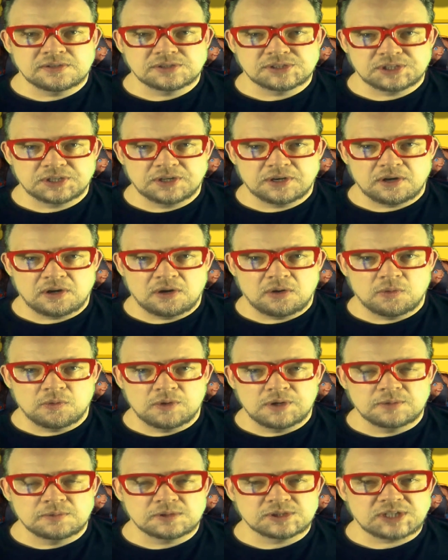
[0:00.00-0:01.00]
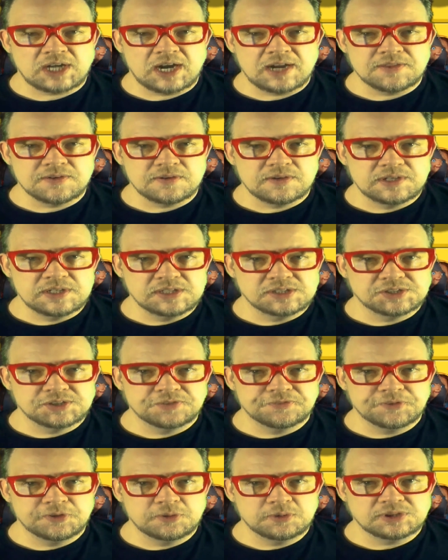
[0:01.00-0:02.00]
ago, it was either an
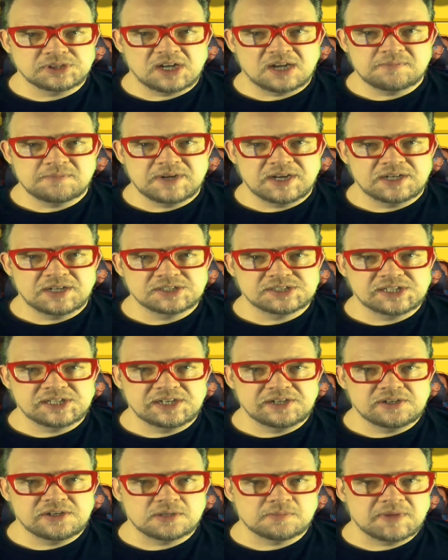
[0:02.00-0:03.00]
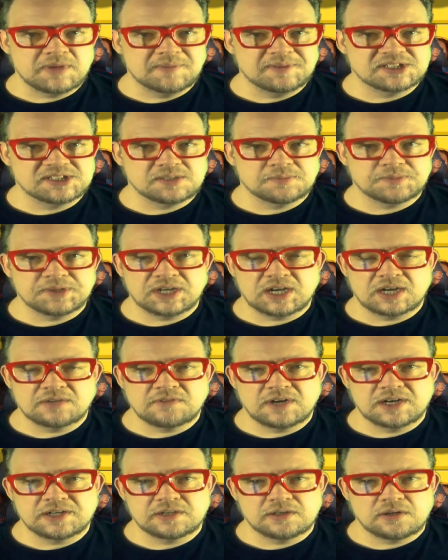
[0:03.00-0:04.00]
interview with Don Mancini or maybe something I
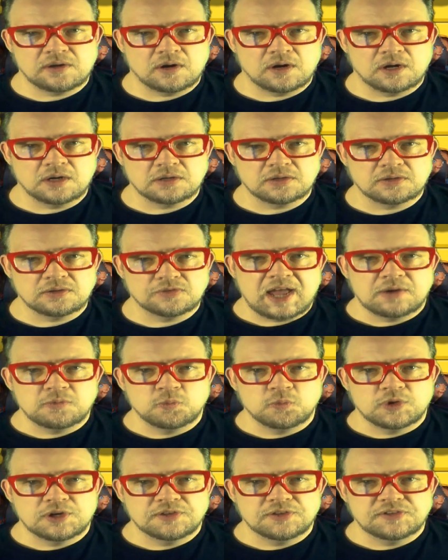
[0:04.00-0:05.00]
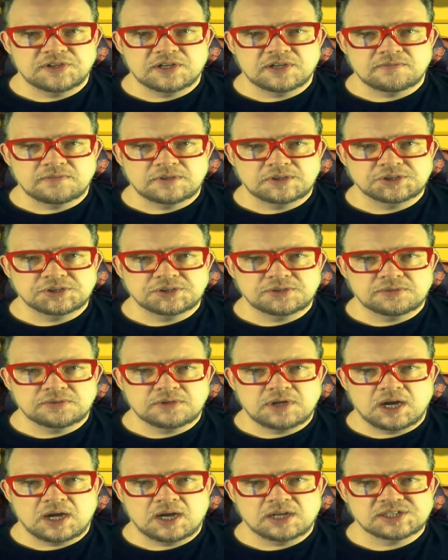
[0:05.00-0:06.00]
read in an article. One of the original
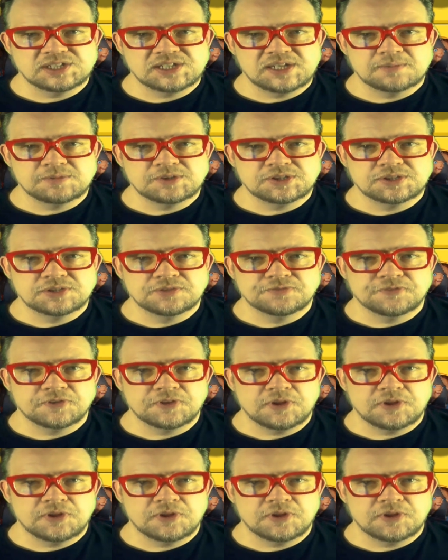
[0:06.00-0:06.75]
concepts for the